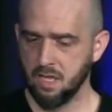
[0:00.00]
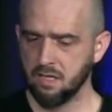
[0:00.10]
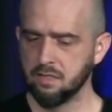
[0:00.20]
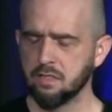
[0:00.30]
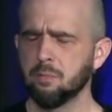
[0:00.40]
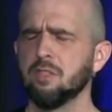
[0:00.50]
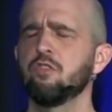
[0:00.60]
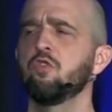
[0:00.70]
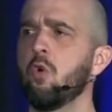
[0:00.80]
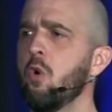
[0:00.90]
He says, my
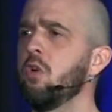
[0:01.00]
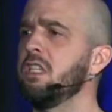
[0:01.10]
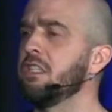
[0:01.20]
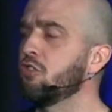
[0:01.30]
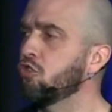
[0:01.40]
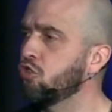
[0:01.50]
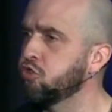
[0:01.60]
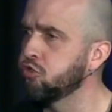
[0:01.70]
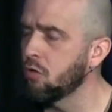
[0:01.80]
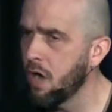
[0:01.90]
soul is
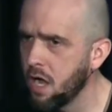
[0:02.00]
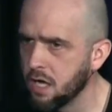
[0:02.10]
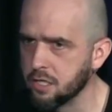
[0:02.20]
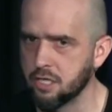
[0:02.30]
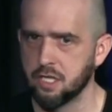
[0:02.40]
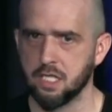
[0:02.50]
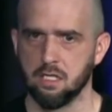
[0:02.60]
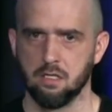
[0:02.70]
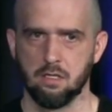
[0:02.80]
crushed.